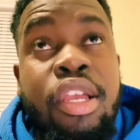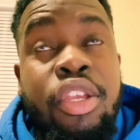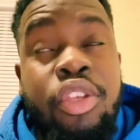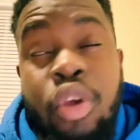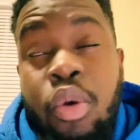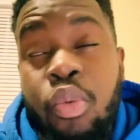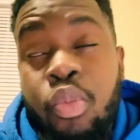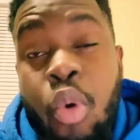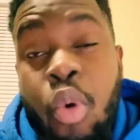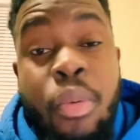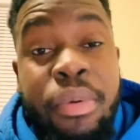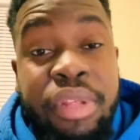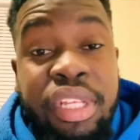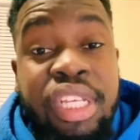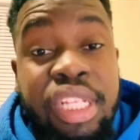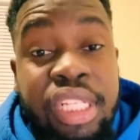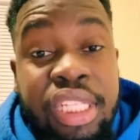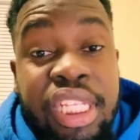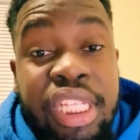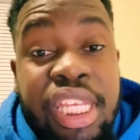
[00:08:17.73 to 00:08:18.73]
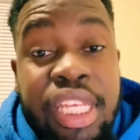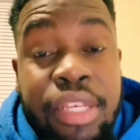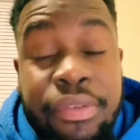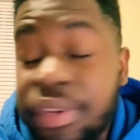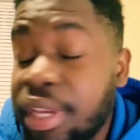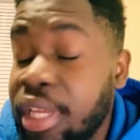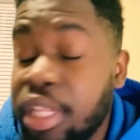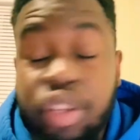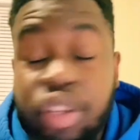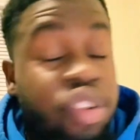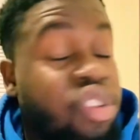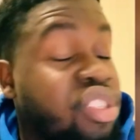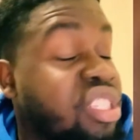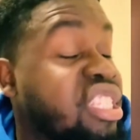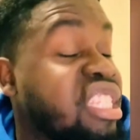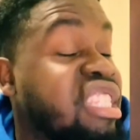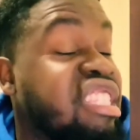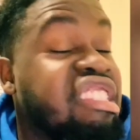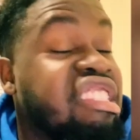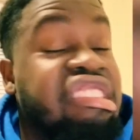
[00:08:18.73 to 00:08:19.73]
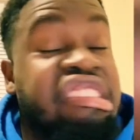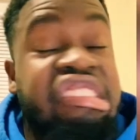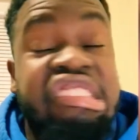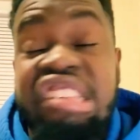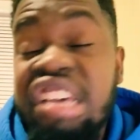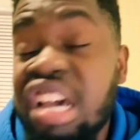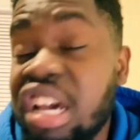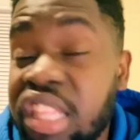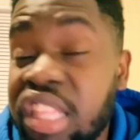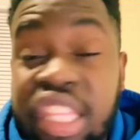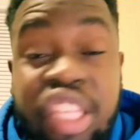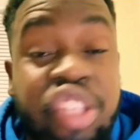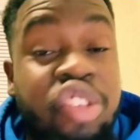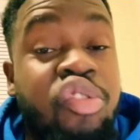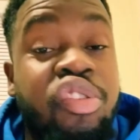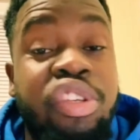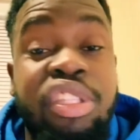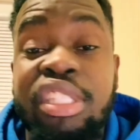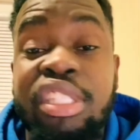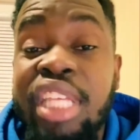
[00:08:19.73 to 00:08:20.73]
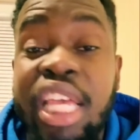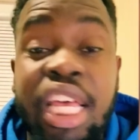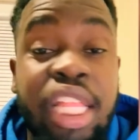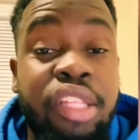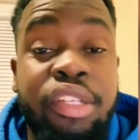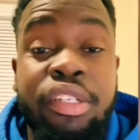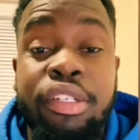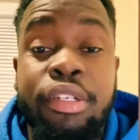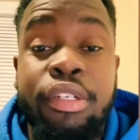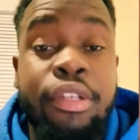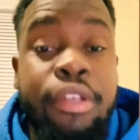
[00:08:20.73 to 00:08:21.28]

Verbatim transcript: your woman can leave and there's nothing you can tell her.